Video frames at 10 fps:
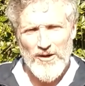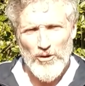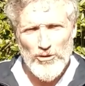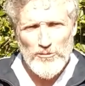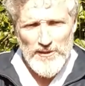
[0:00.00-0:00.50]

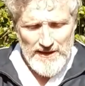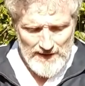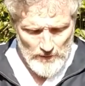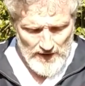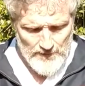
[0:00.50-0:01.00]

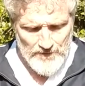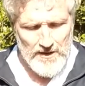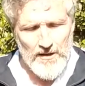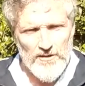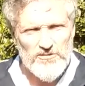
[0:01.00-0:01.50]
albeit we're
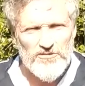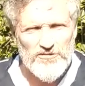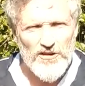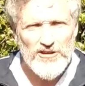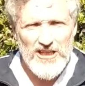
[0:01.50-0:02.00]

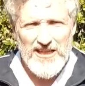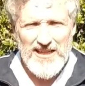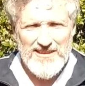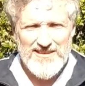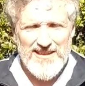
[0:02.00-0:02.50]

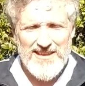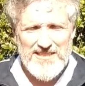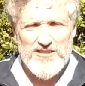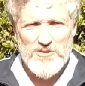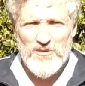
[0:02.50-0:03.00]
funneling it
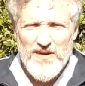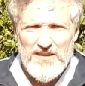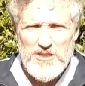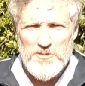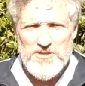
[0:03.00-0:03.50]
into a very
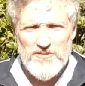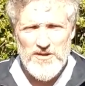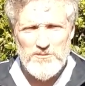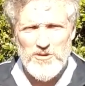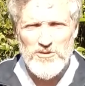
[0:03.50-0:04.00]

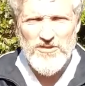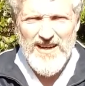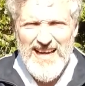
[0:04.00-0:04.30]
specific move,